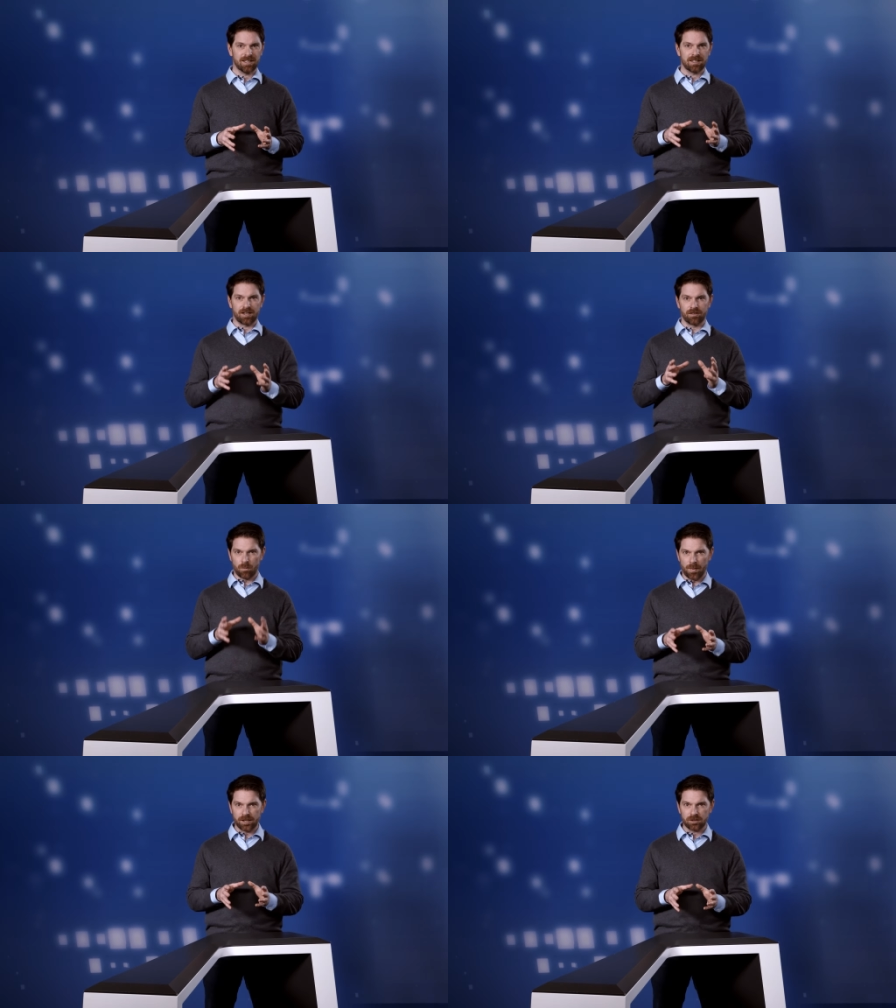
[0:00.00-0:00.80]
the
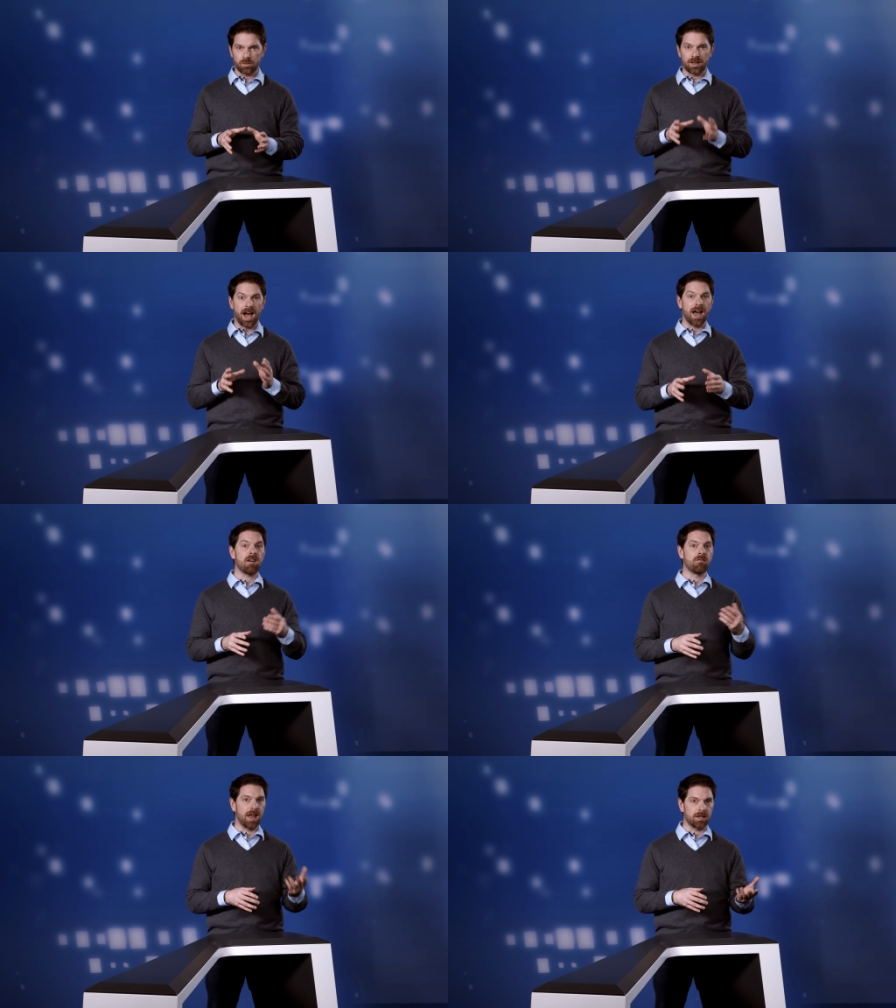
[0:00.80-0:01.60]
information with a higher
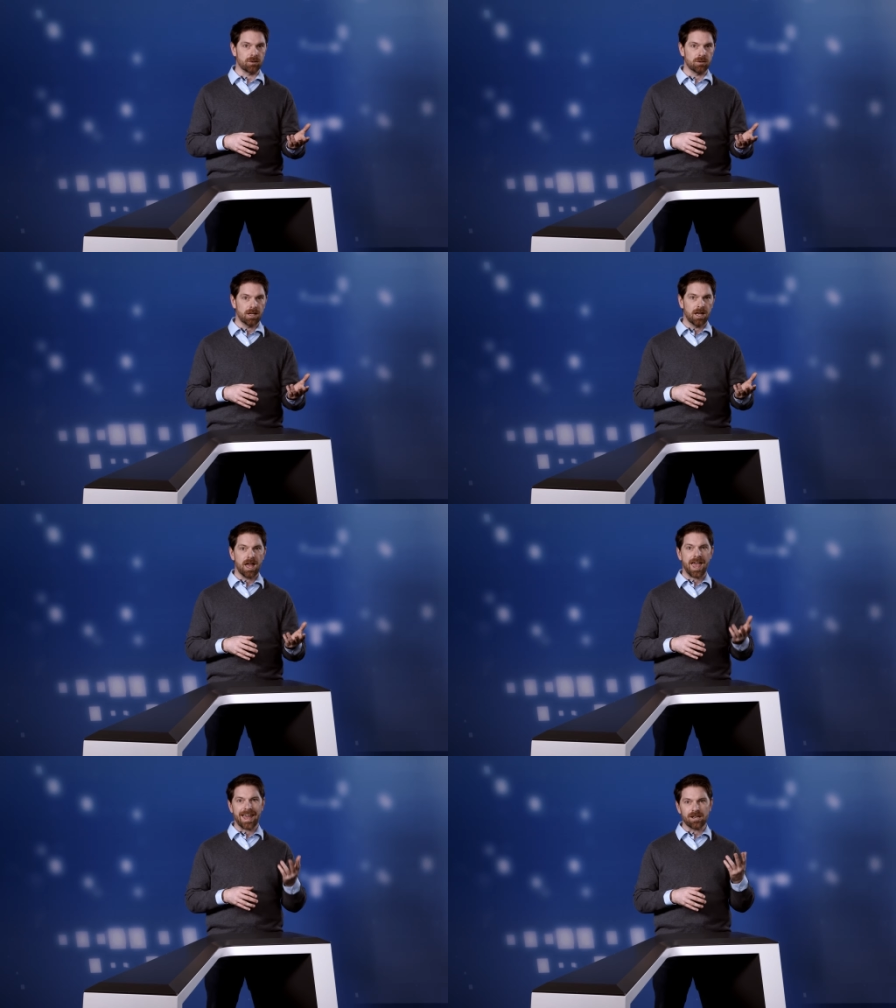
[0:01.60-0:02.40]
value
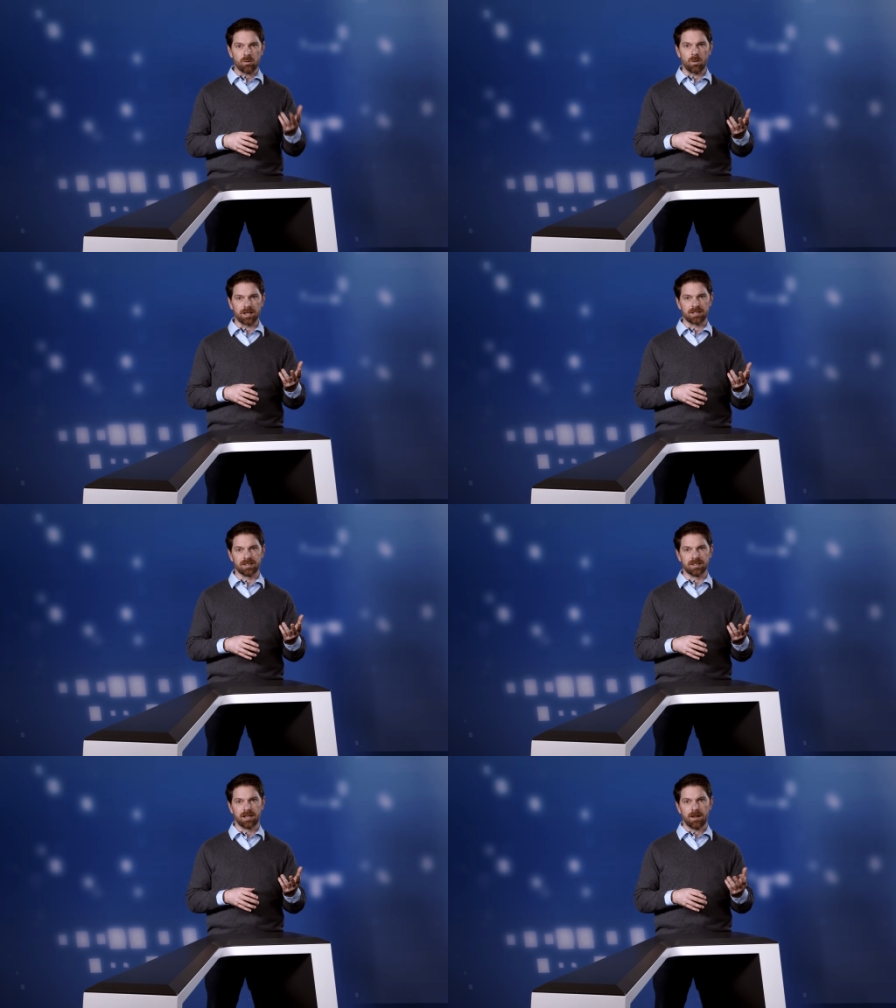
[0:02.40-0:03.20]
and
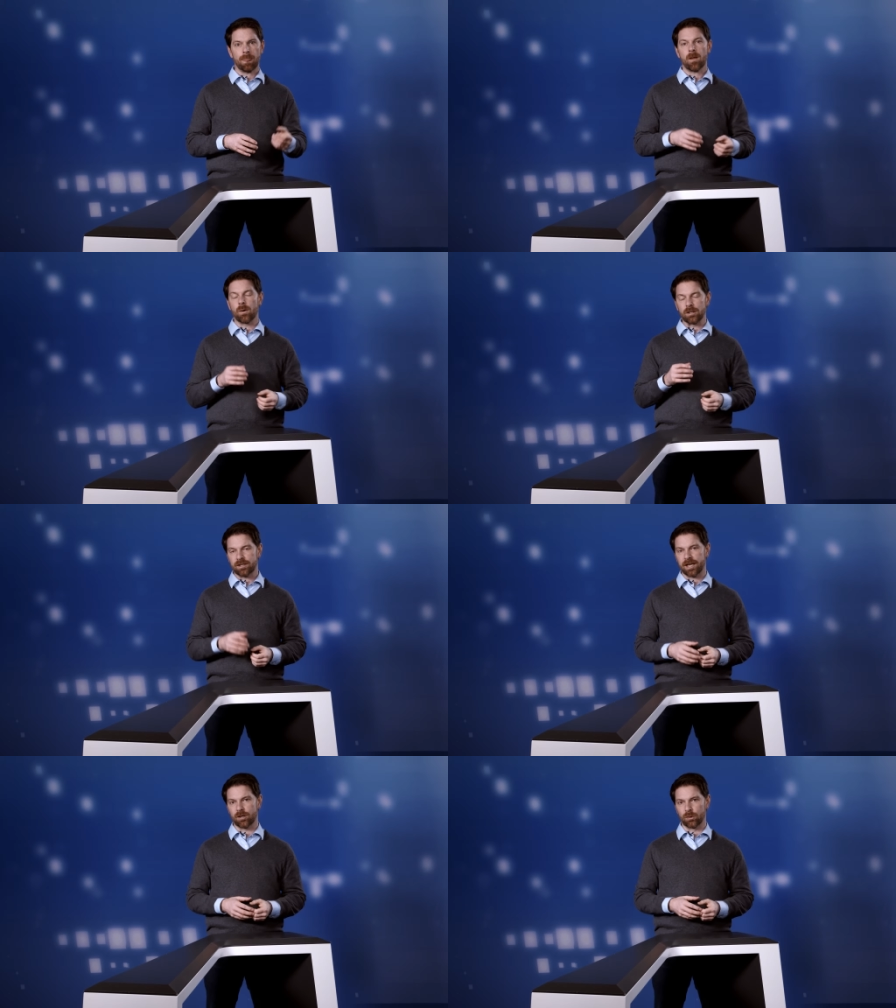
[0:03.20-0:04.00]
quality when you
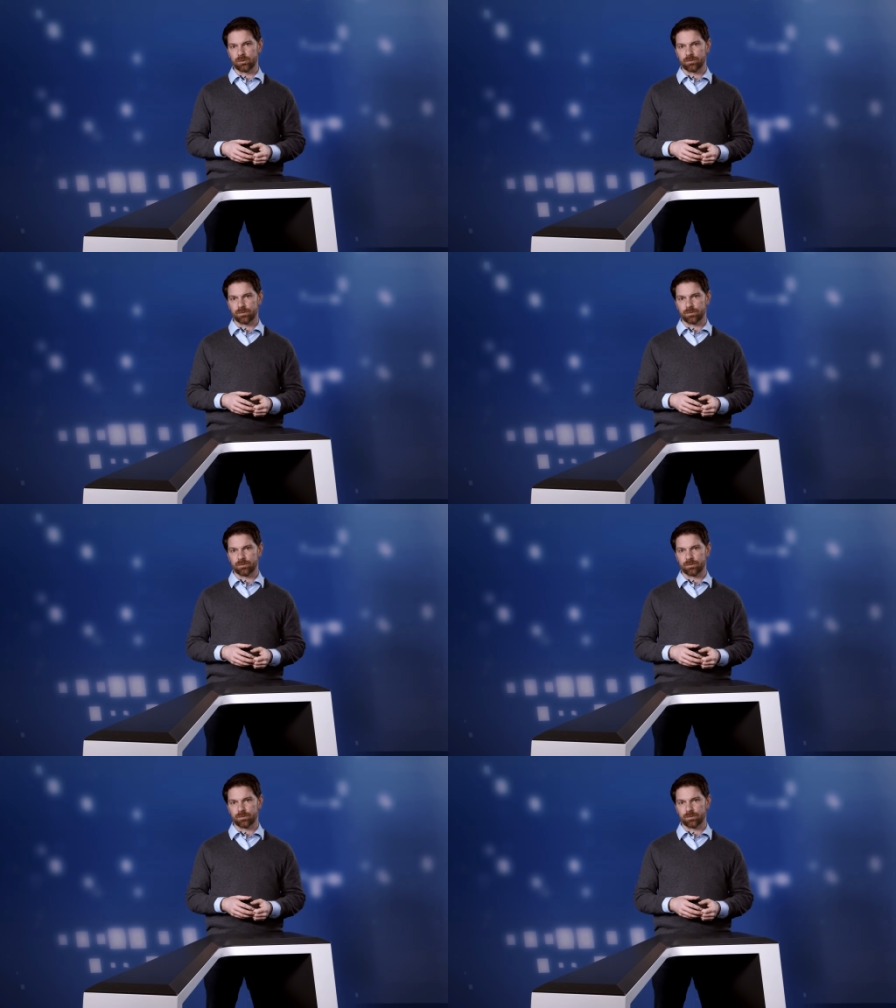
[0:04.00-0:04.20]
take notes.